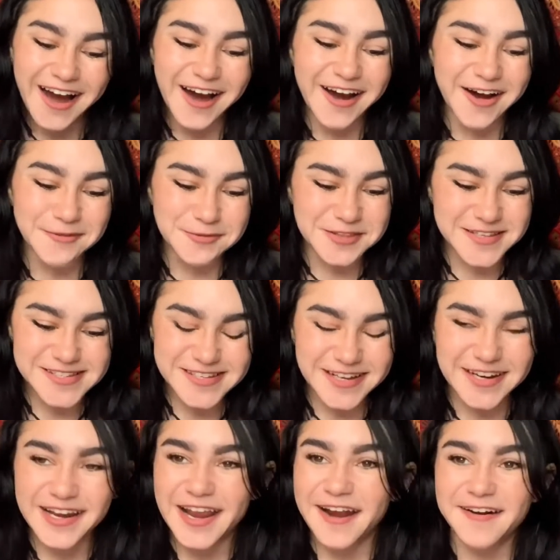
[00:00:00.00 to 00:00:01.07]
with the sun in
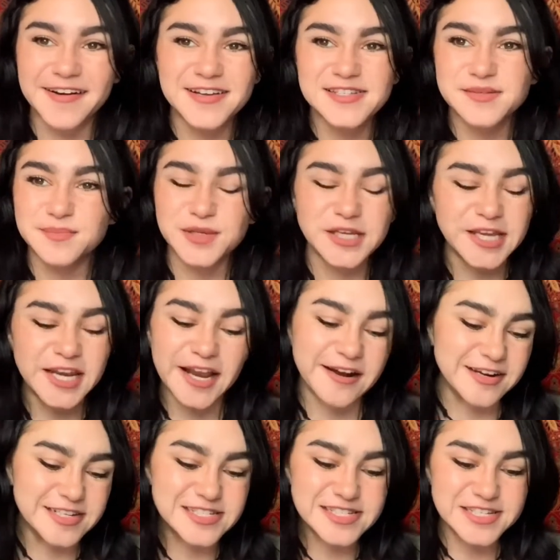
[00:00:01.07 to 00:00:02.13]
Aries and being in Aries
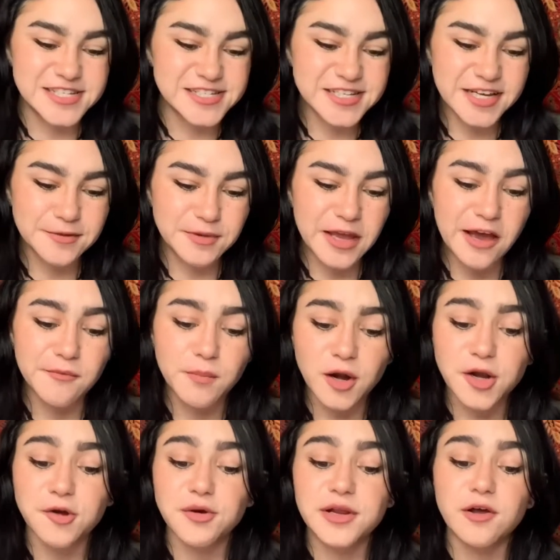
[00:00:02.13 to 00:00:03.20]
season. We have
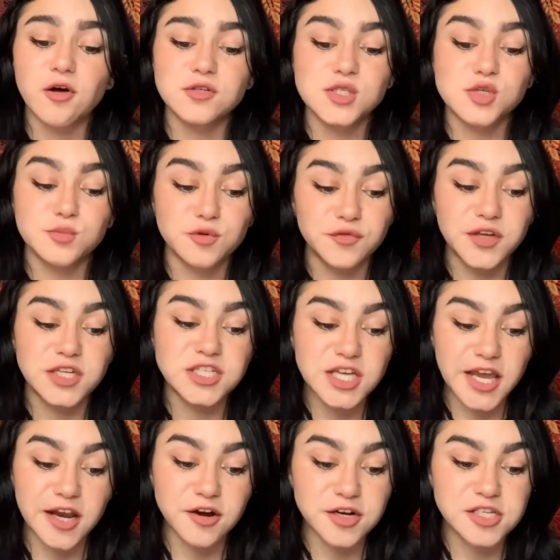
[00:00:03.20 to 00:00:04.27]
Mercury also moving into
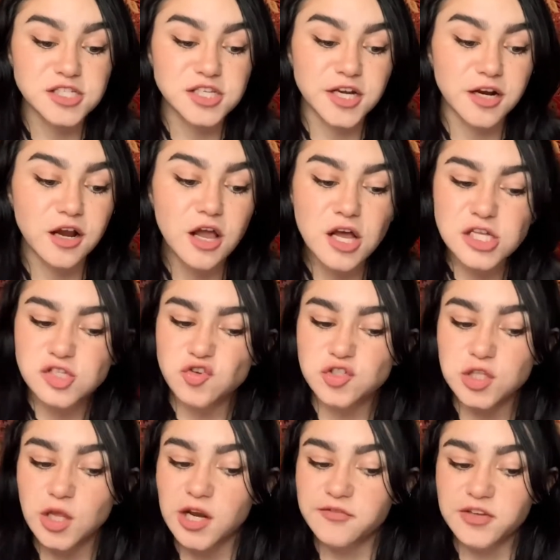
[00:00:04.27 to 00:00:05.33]
Aries here. So there's a lot
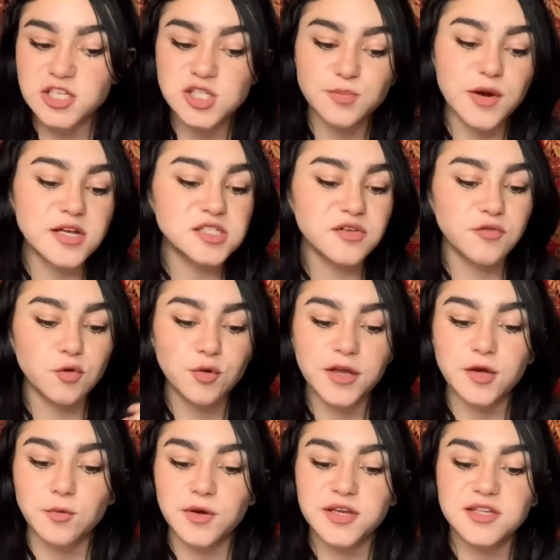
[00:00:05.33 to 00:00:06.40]
of expressive,
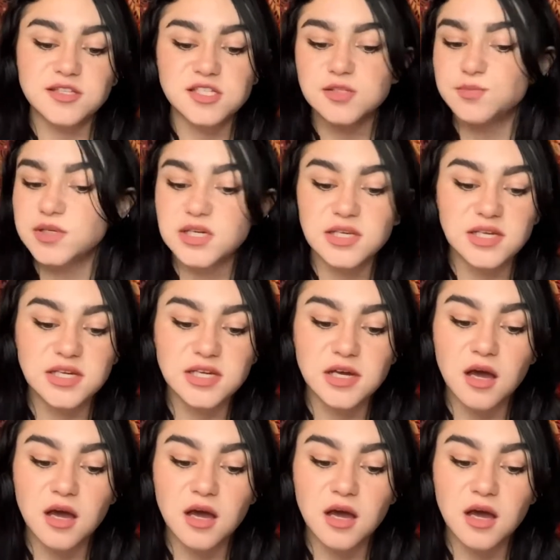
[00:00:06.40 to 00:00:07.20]
quick-witted, speedy